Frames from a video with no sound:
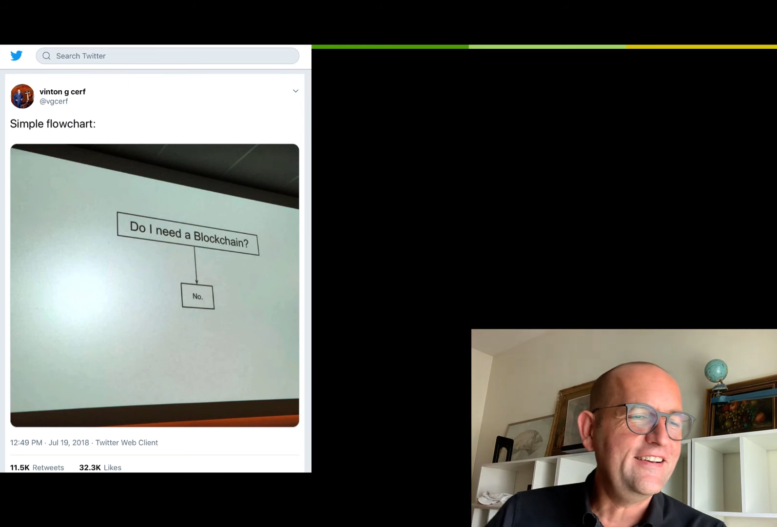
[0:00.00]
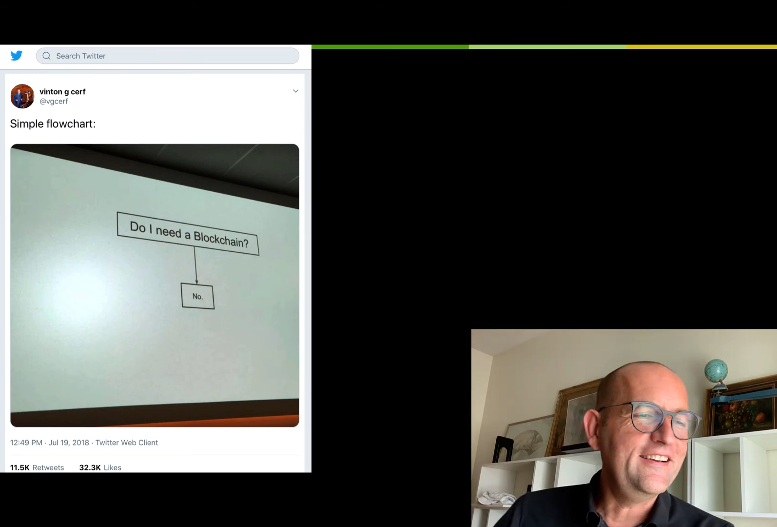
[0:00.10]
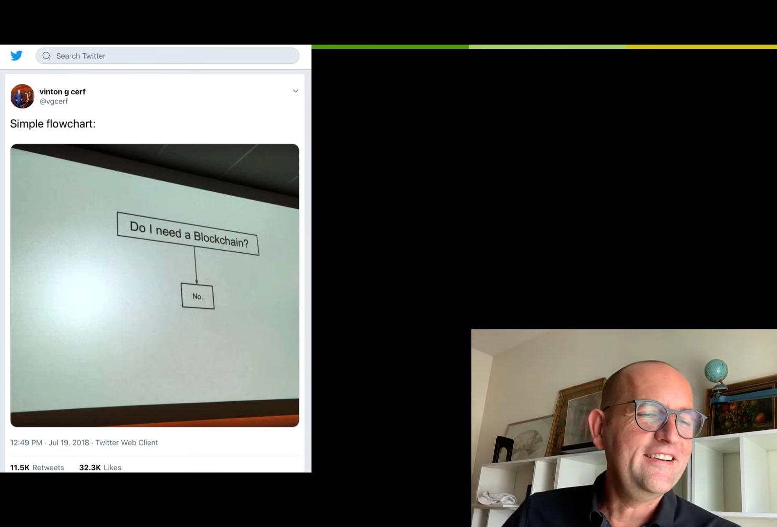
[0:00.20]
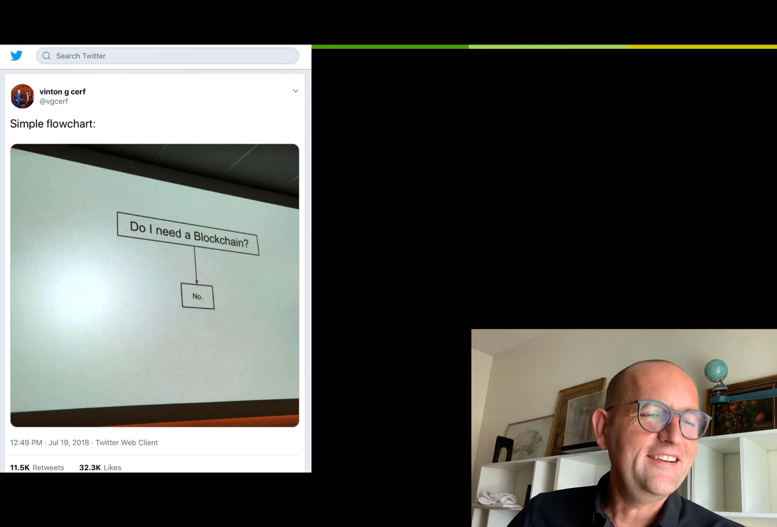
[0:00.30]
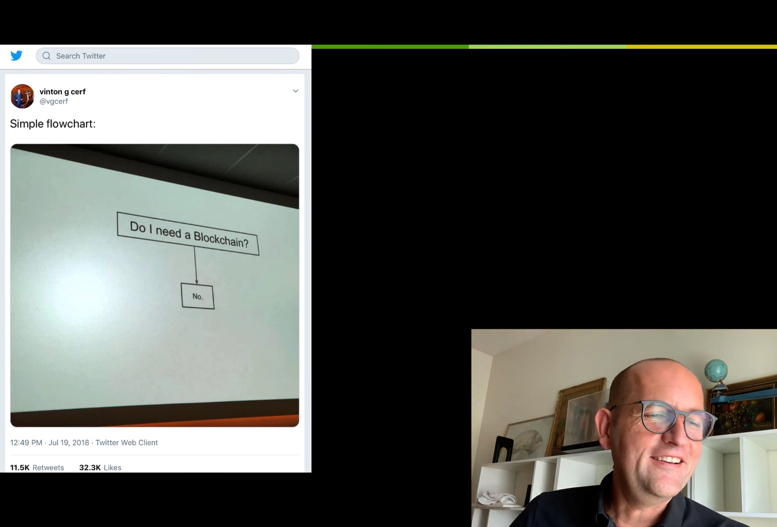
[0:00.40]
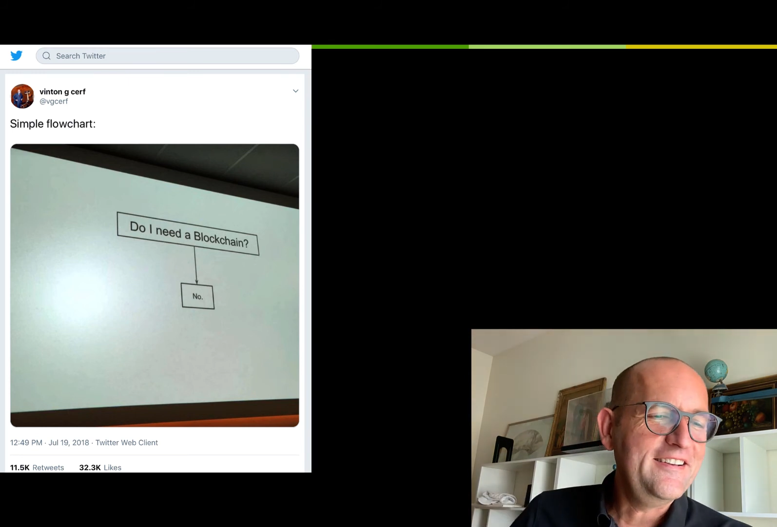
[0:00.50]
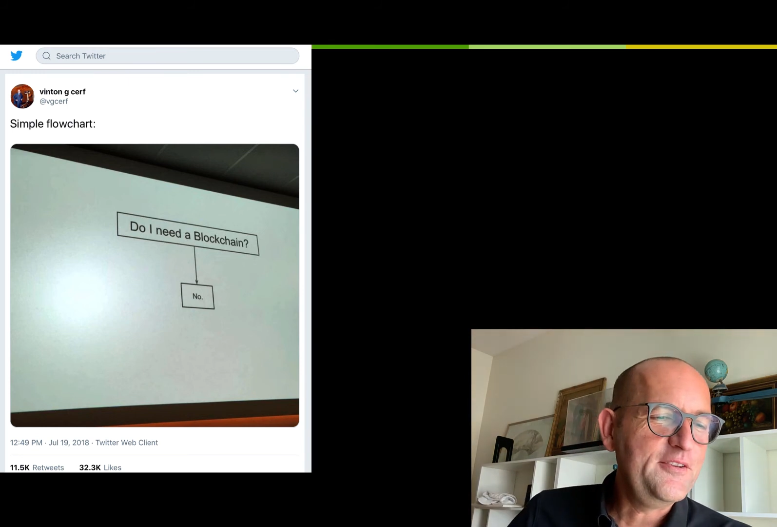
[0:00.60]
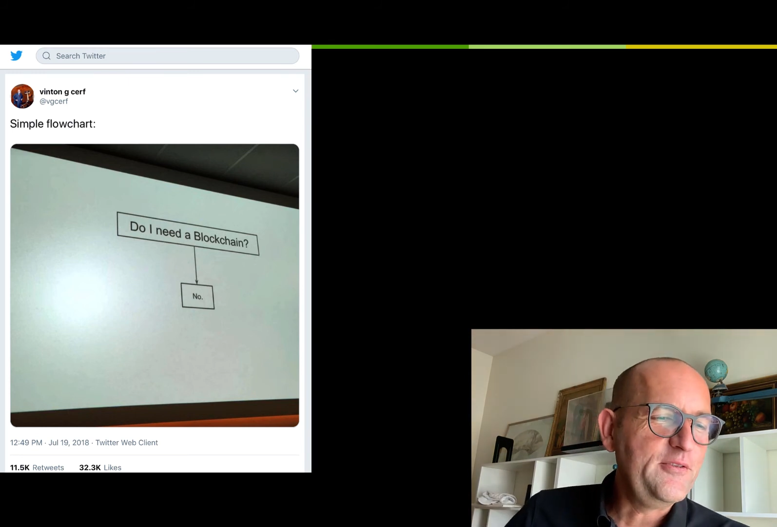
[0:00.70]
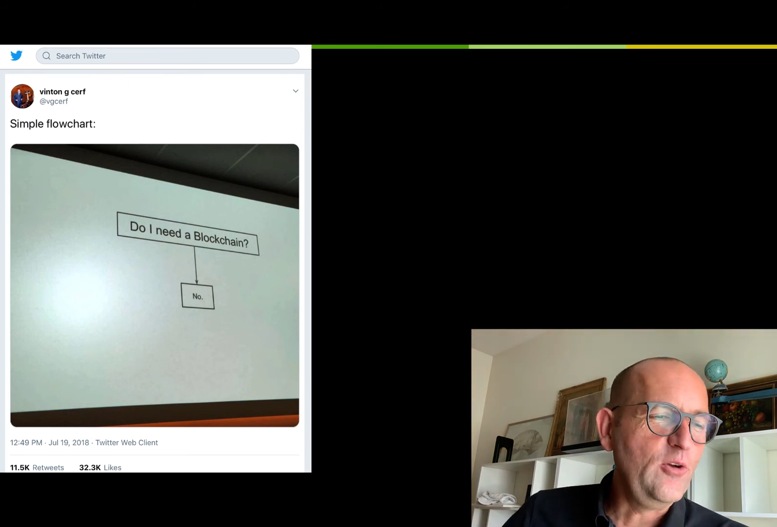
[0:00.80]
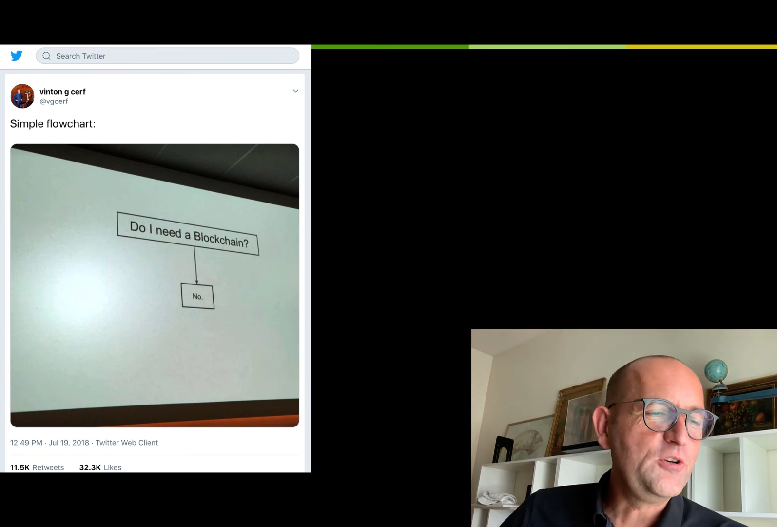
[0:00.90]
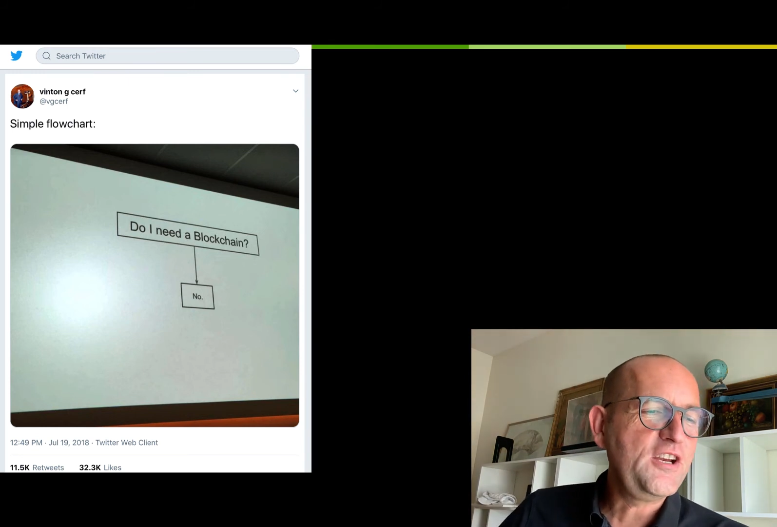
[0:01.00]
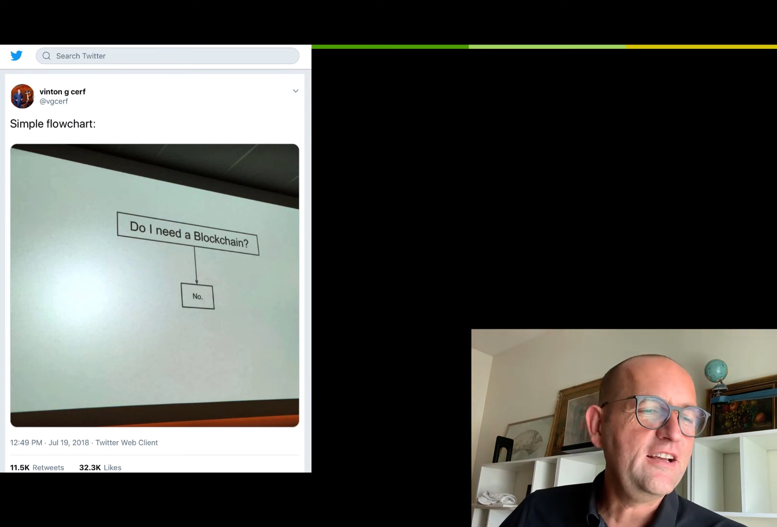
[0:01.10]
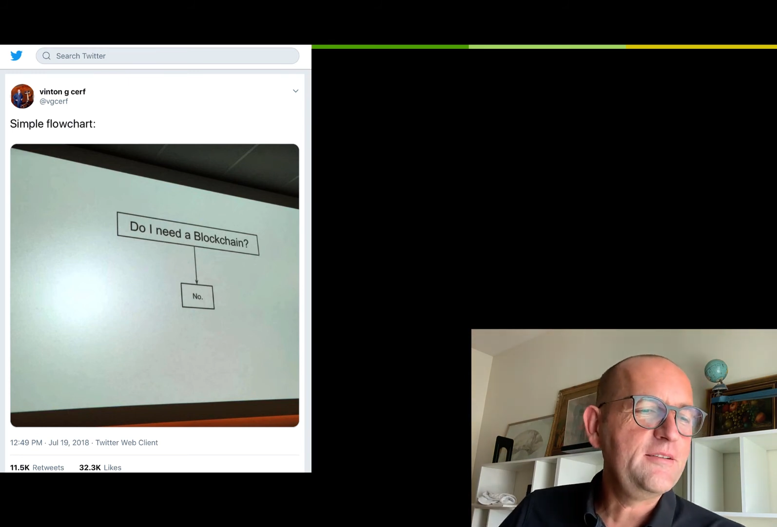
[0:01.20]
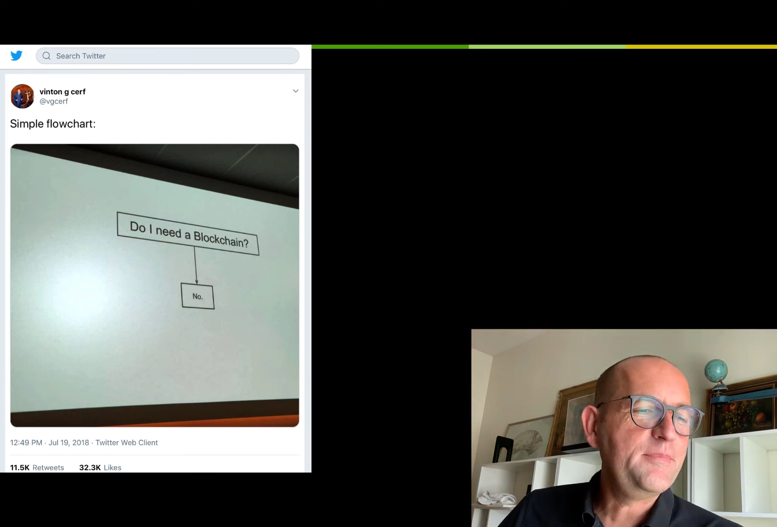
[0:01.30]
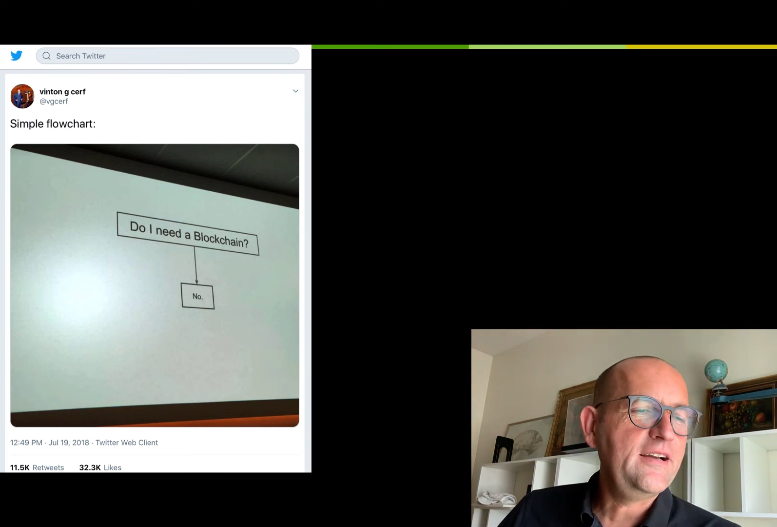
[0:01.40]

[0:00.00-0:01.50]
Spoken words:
flowchart